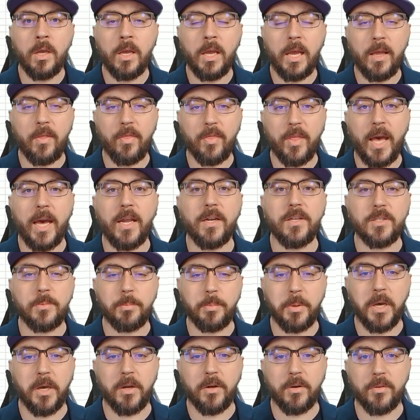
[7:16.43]
and that is
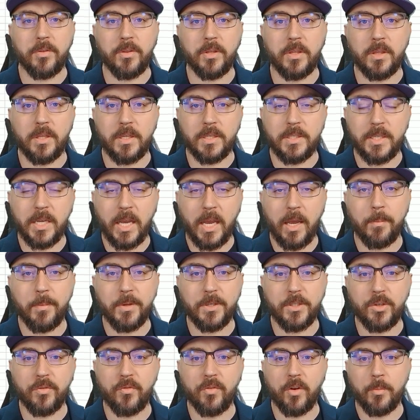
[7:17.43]
better than the
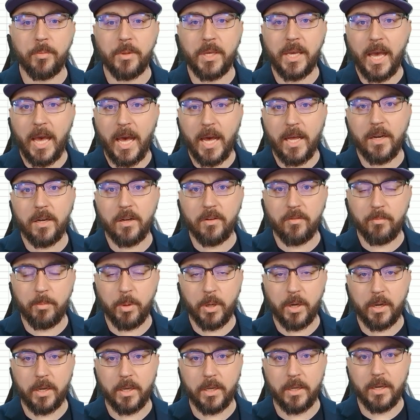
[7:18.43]
damage from the additive
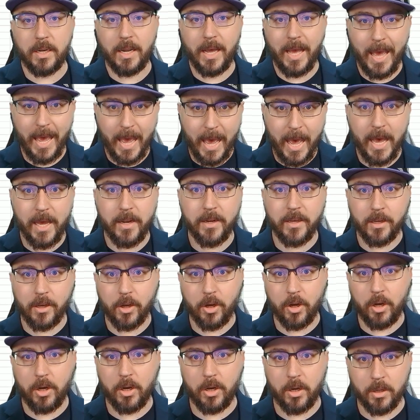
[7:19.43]
bucket adding
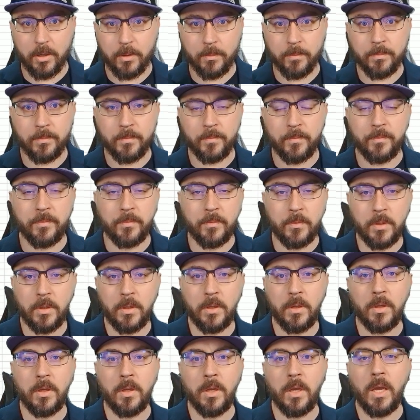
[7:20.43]
on.
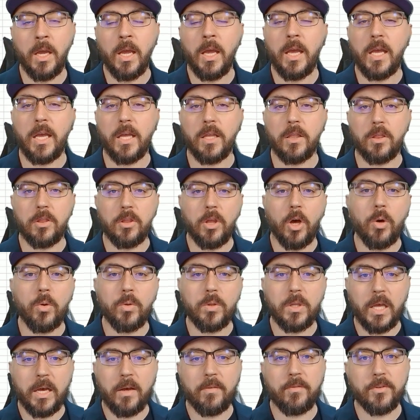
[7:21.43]
At low
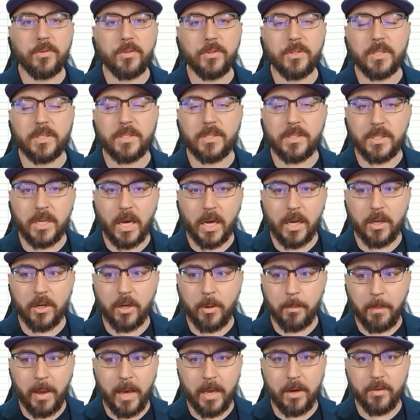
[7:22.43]
levels, it's not going to
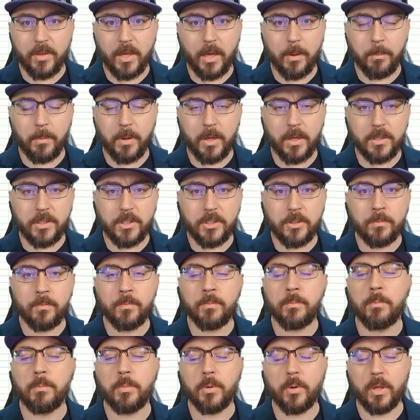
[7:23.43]
matter that much,
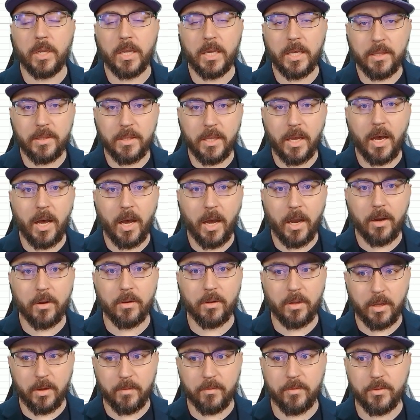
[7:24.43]
but at the higher
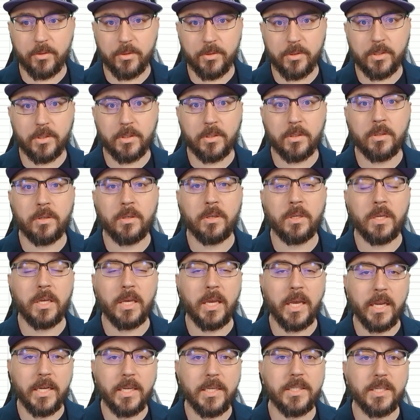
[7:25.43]
levels,
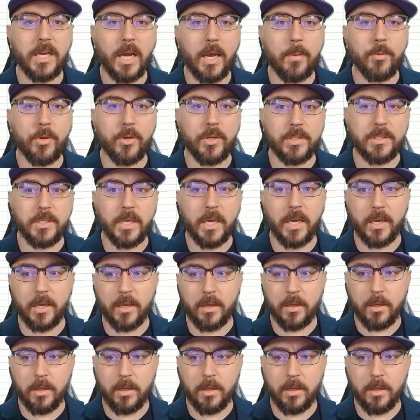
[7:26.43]
anytime you can take